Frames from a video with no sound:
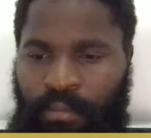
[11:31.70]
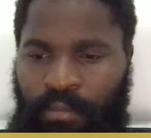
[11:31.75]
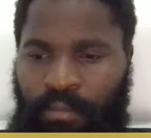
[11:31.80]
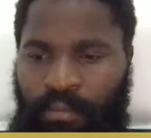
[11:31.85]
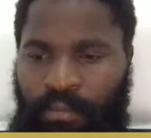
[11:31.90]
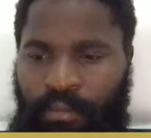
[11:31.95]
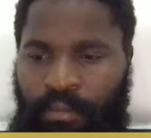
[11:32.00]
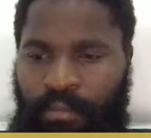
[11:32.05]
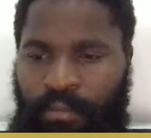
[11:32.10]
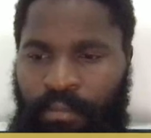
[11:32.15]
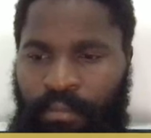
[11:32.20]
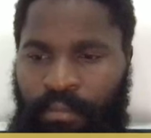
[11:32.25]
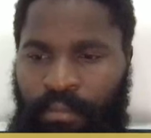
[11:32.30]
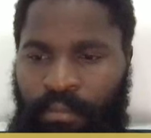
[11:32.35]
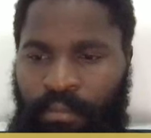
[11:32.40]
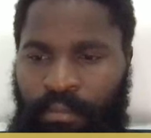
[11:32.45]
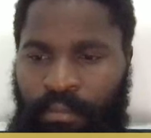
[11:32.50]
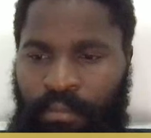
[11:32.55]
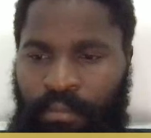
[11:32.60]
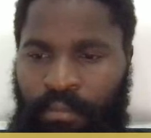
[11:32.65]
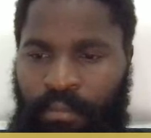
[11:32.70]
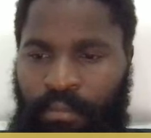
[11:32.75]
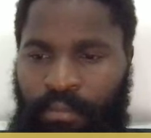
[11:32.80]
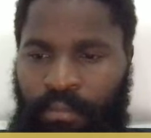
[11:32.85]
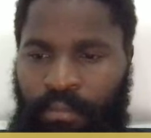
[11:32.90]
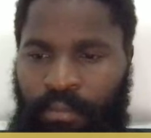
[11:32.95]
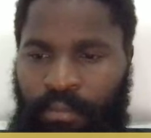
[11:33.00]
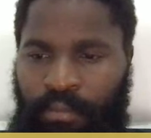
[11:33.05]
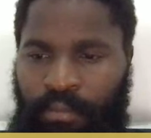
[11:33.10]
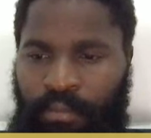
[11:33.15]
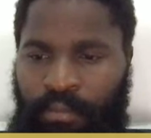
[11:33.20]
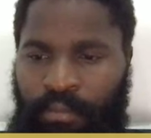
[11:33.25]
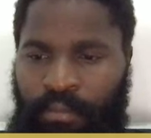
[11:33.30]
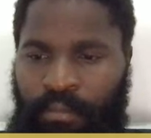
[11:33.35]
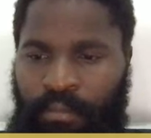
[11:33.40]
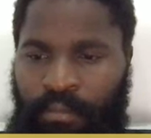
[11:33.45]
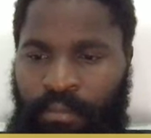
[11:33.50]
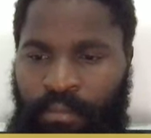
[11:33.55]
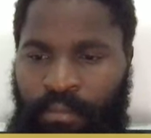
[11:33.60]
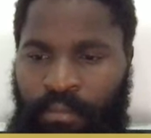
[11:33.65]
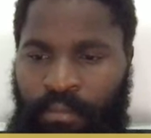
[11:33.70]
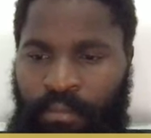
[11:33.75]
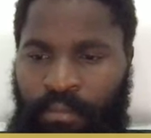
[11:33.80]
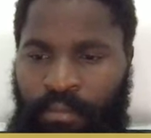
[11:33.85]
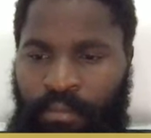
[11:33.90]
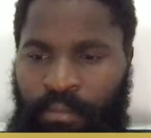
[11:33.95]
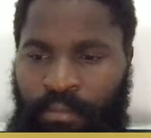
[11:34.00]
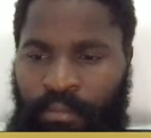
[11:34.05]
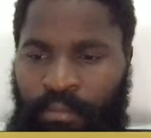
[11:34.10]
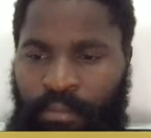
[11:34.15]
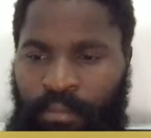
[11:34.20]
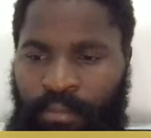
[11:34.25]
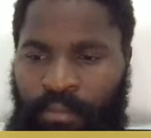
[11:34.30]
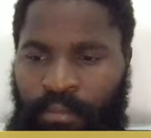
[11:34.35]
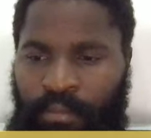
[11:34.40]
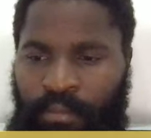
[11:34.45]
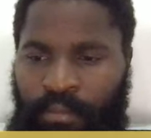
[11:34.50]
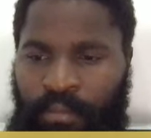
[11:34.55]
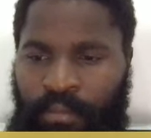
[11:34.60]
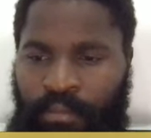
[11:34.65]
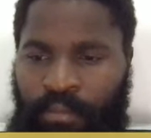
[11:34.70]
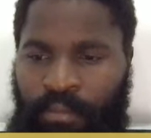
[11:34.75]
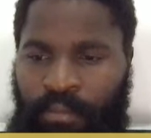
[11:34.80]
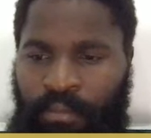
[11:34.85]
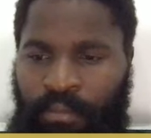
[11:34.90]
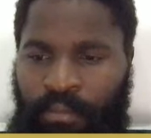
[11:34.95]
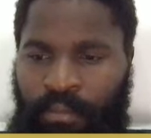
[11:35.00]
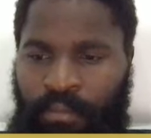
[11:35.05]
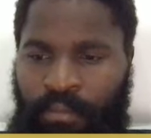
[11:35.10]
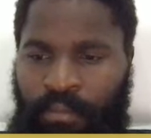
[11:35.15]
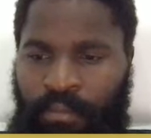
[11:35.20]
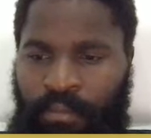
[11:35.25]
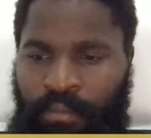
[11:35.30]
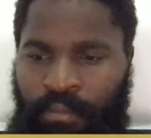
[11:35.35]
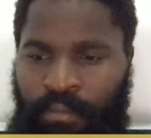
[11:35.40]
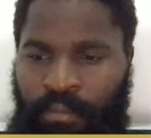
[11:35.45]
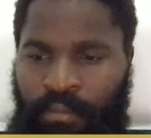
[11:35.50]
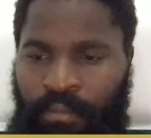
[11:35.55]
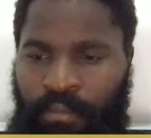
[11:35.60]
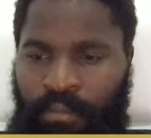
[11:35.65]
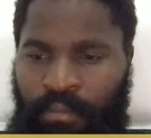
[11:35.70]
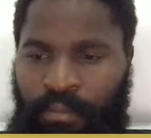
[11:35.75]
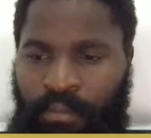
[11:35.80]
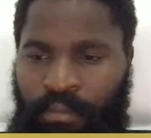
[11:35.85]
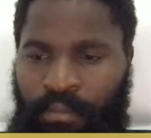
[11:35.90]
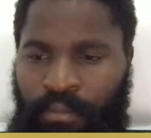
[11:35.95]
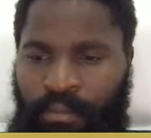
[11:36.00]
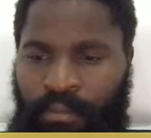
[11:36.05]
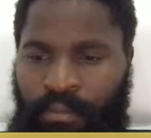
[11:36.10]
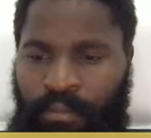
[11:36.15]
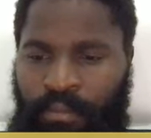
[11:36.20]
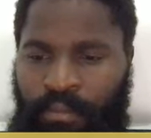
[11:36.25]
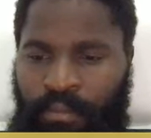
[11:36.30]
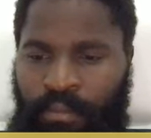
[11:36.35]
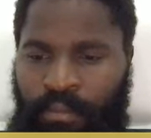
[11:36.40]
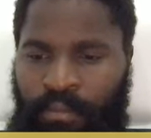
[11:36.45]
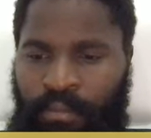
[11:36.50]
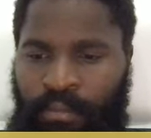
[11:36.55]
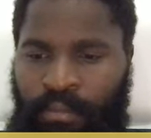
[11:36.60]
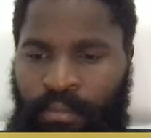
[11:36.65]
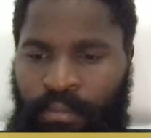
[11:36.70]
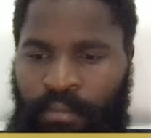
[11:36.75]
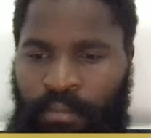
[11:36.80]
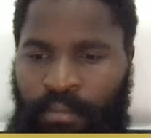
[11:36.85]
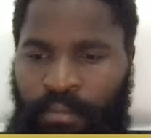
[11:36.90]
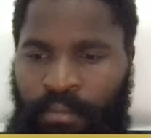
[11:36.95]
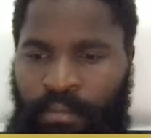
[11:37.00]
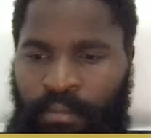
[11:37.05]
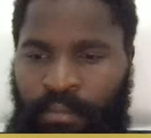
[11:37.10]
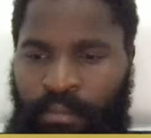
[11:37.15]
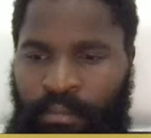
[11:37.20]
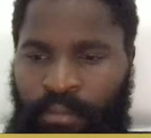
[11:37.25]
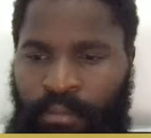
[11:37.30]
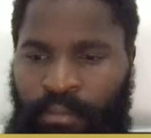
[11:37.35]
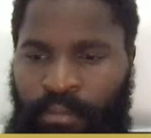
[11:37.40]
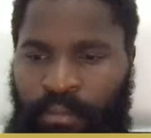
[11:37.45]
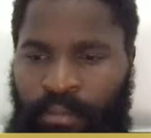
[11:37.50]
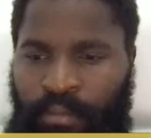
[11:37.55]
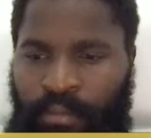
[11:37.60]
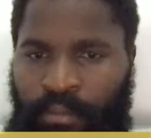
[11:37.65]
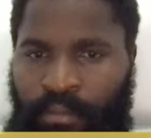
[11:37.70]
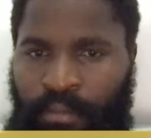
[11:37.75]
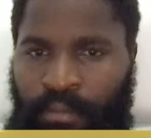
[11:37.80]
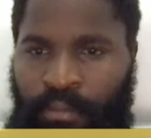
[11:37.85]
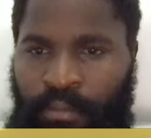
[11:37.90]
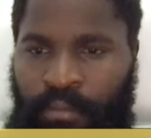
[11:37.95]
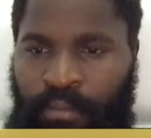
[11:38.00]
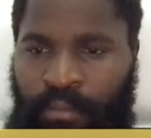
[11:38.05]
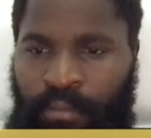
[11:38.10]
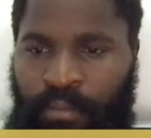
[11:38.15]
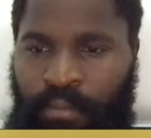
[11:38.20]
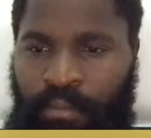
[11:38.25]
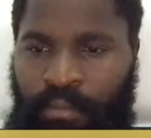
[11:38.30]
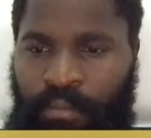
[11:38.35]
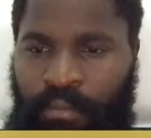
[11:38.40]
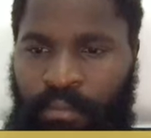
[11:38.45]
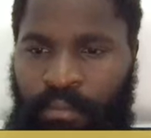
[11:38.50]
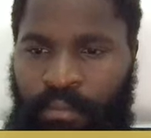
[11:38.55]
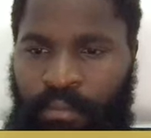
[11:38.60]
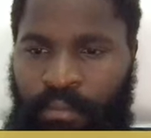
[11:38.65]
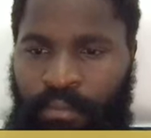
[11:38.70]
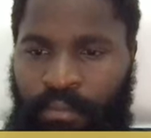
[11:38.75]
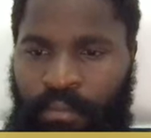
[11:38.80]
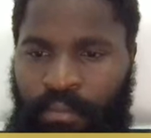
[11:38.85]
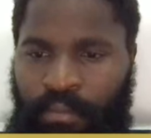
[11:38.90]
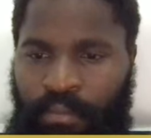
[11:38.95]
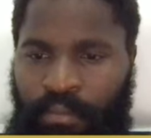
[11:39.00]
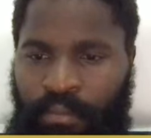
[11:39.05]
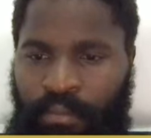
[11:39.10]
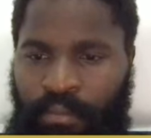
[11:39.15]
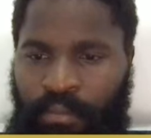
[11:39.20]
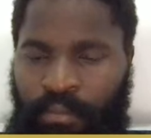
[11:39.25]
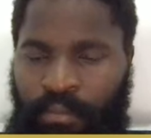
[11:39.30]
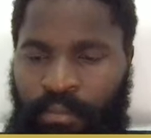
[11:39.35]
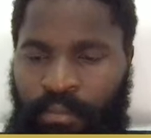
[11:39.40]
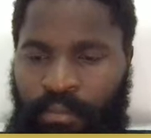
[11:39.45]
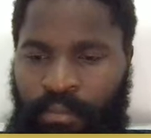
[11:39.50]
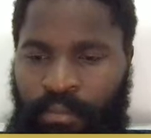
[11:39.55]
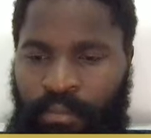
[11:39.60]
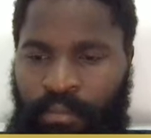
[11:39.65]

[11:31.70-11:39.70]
This person isn't speaking.